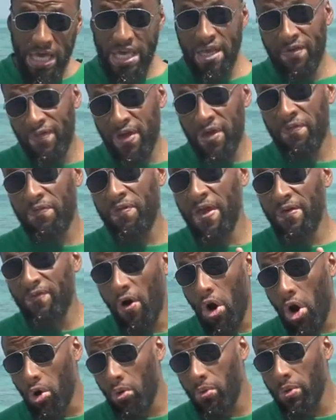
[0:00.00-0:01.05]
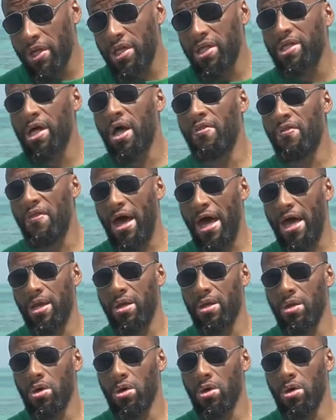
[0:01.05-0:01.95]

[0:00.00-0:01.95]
even if they've already done that.